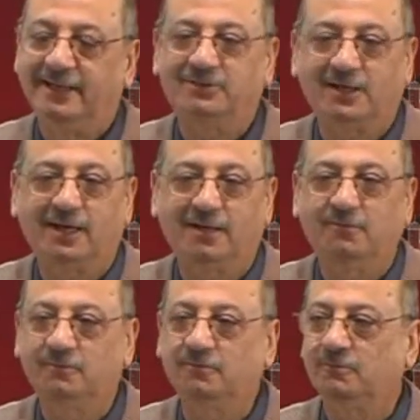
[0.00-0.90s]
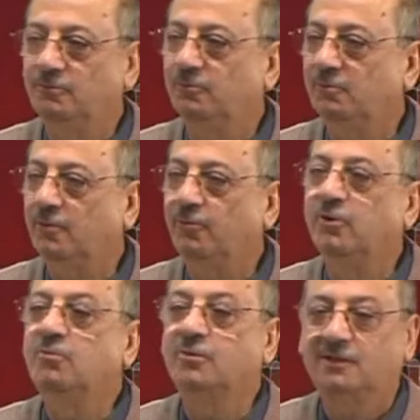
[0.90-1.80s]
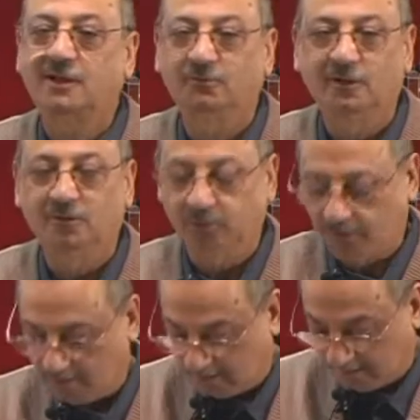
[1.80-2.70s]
Inshallah, maf'ūlun mutlaq will do